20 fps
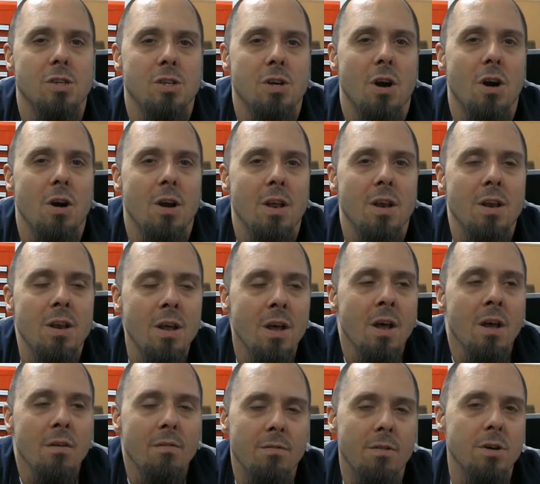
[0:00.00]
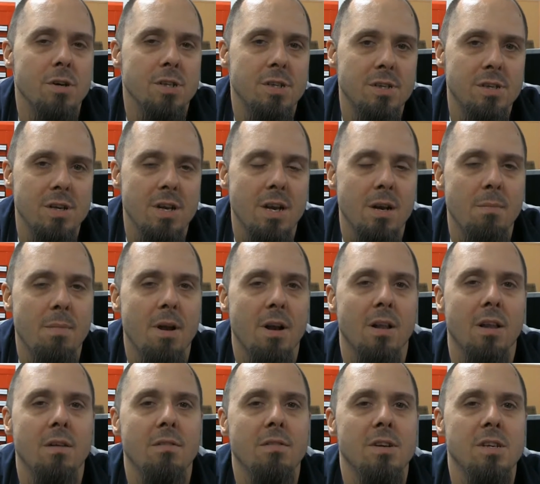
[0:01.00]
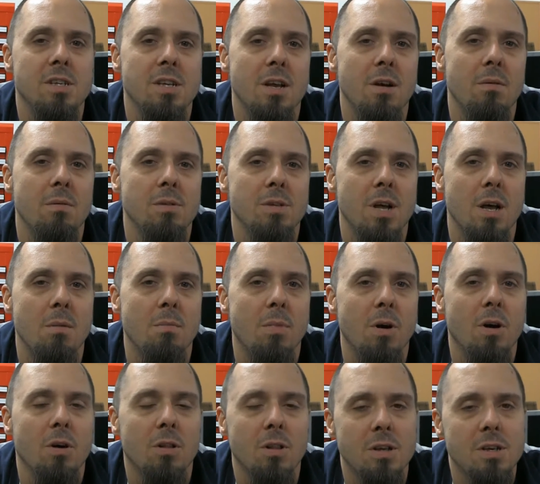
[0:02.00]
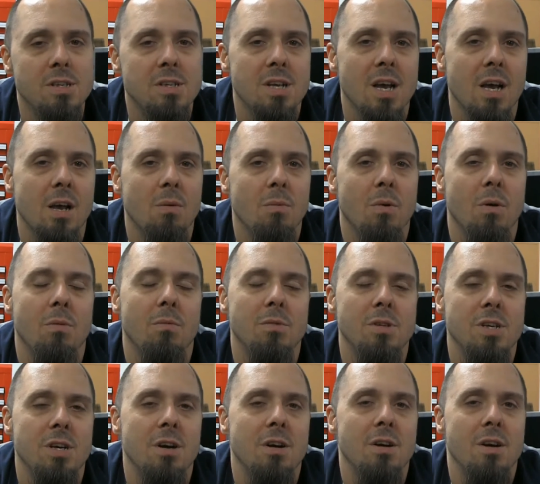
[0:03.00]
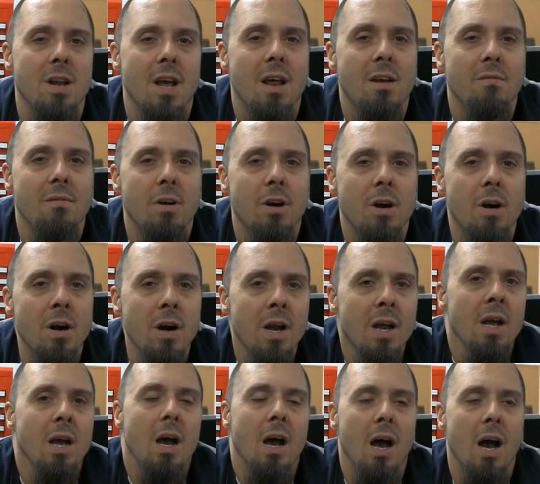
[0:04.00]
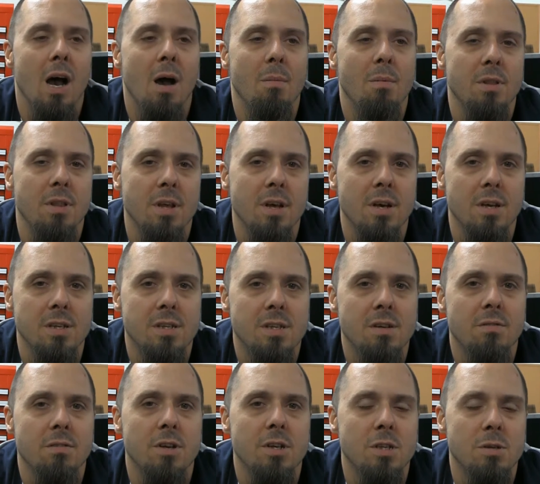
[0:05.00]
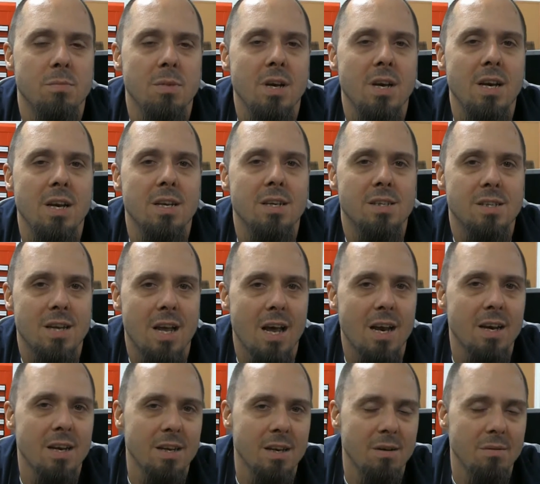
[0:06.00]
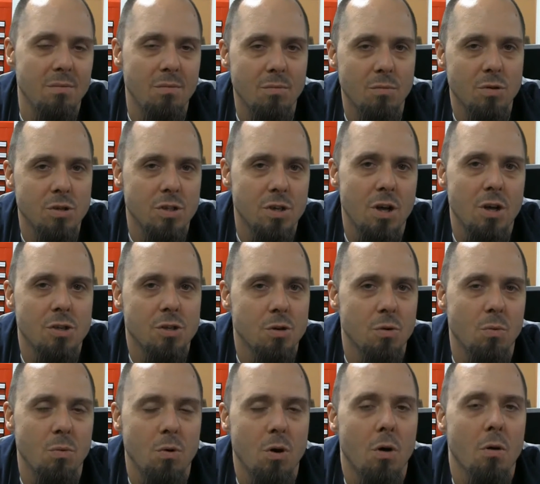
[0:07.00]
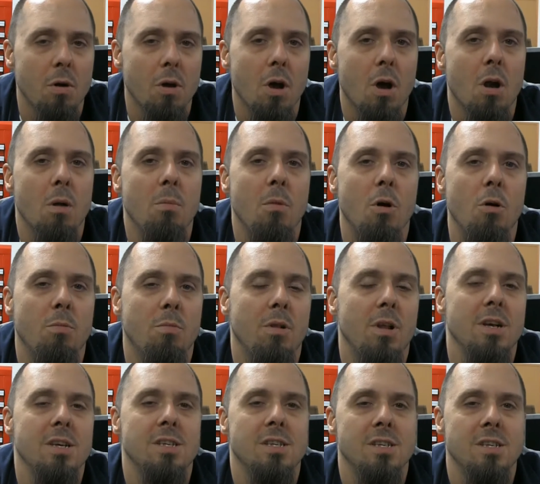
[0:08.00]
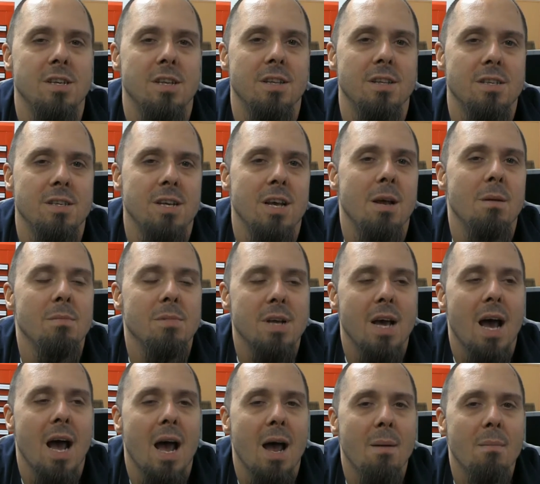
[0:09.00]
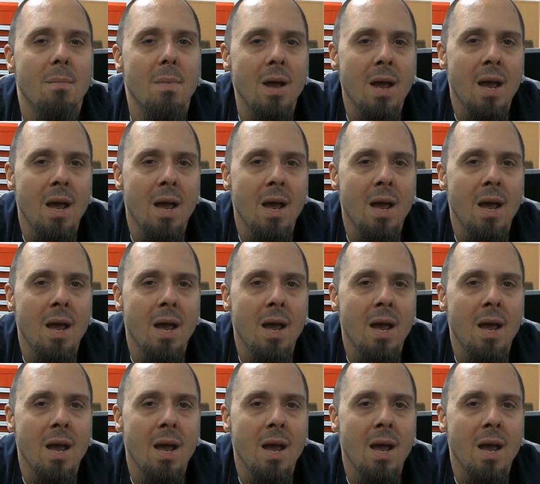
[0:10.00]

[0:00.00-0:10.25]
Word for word: started. First independent living center was out in Berkeley, second one was here in Denver. Uh, but the civil disobedience kind of was also going on in both places at the same time.